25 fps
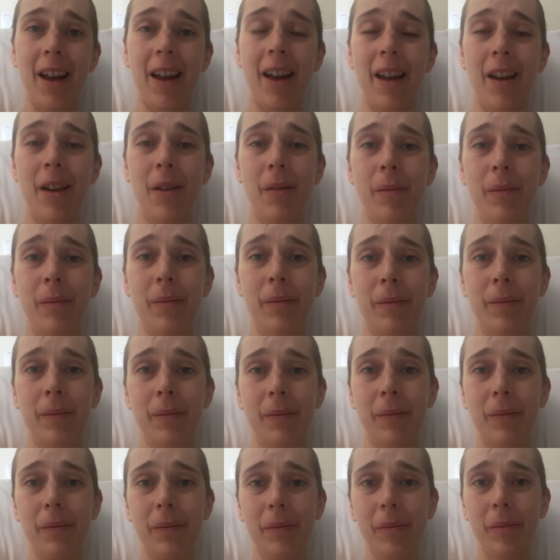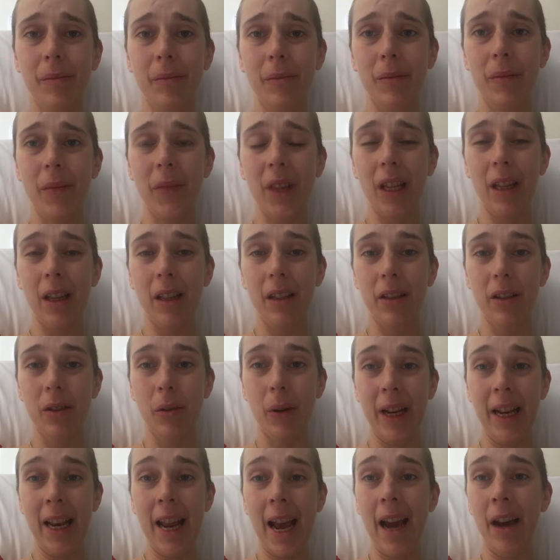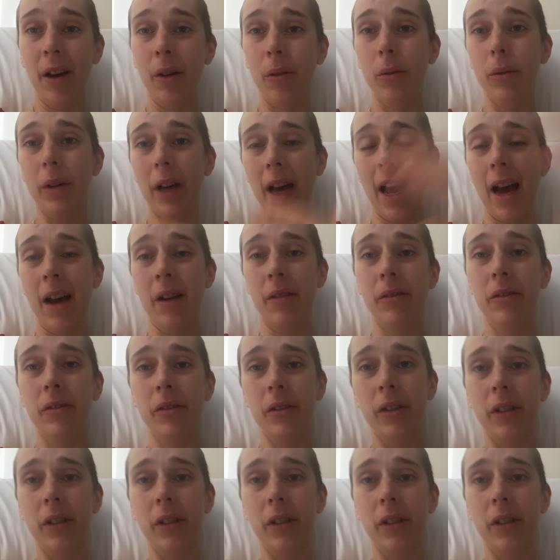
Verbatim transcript: um, so I now have